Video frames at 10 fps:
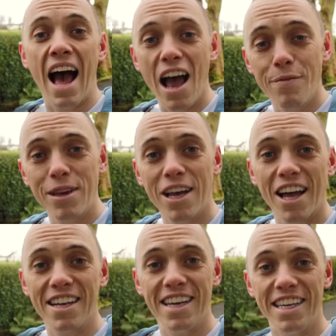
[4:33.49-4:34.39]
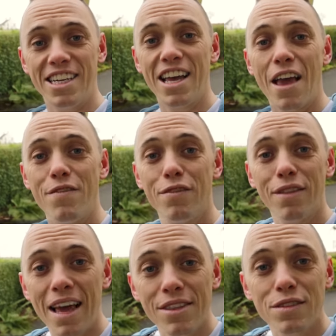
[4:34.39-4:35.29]
I've been Garden Ninja. If you've
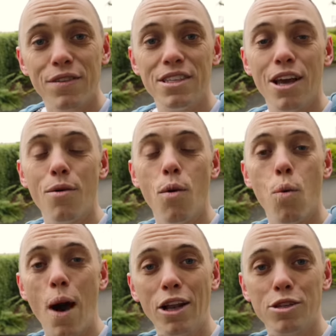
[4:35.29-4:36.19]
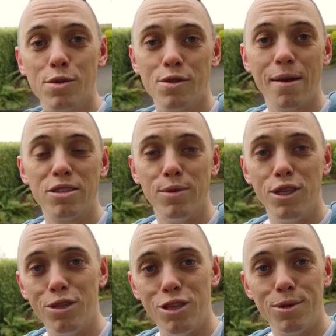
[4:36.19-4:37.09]
liked this video, why not subscribe to my
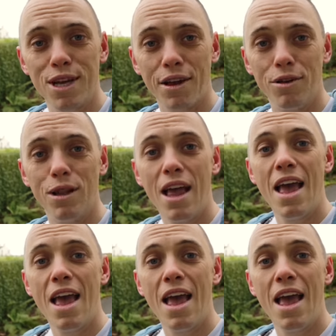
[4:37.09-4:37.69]
YouTube channel?